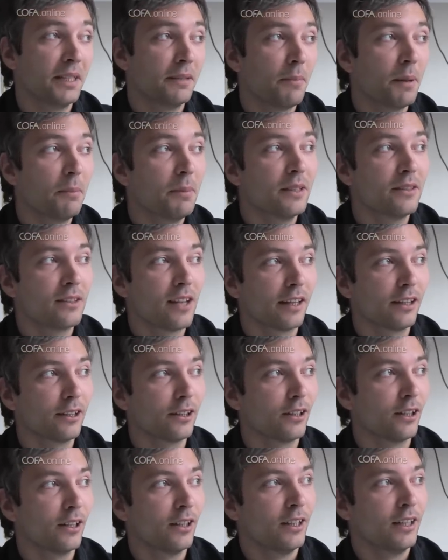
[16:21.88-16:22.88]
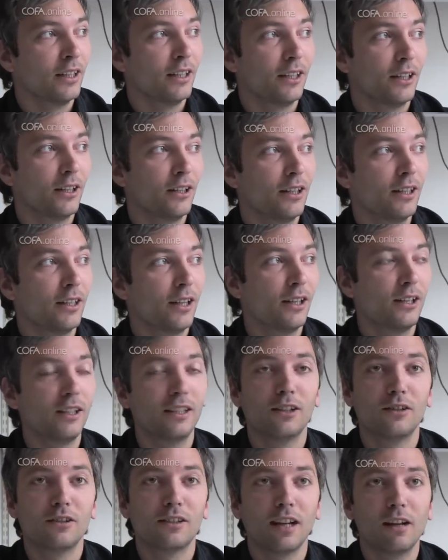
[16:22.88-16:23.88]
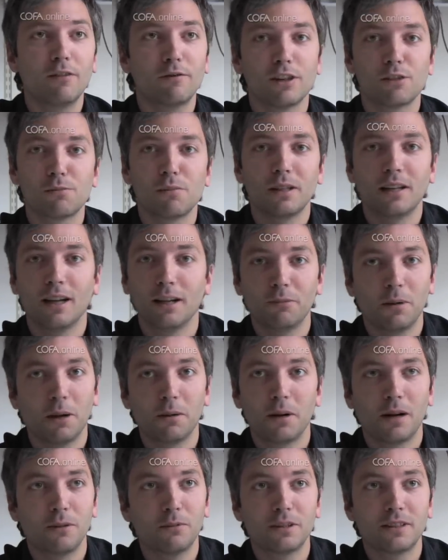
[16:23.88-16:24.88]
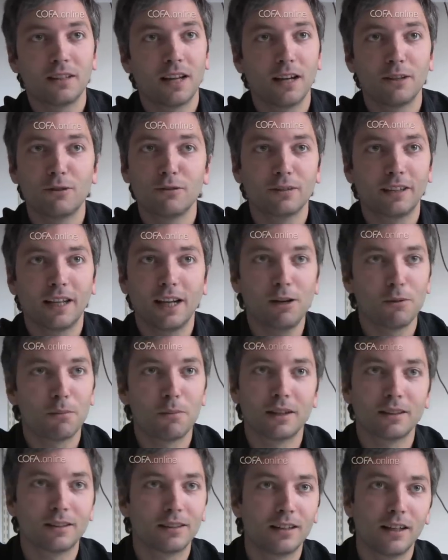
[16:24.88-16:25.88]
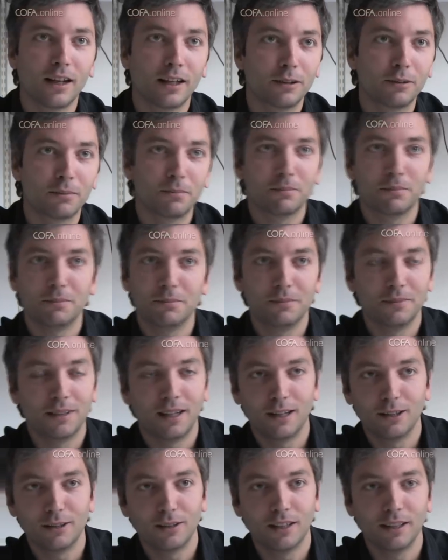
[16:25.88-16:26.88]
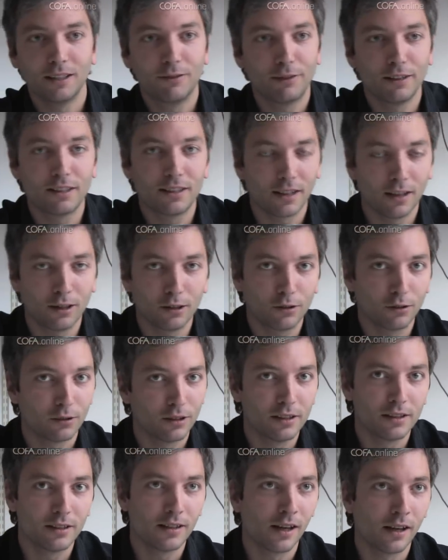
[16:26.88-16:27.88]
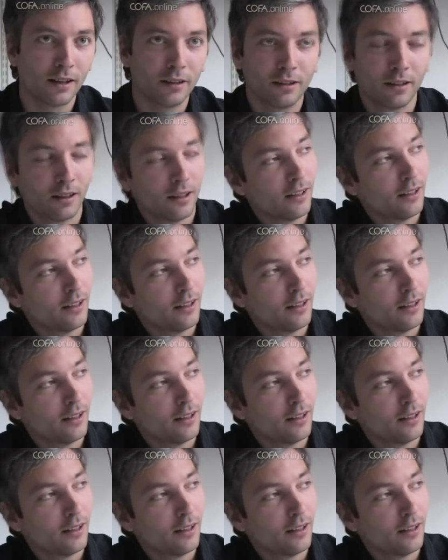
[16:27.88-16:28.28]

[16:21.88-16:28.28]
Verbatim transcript: maybe it's like a little selfish, but I would say I don't care about like if it's art or design.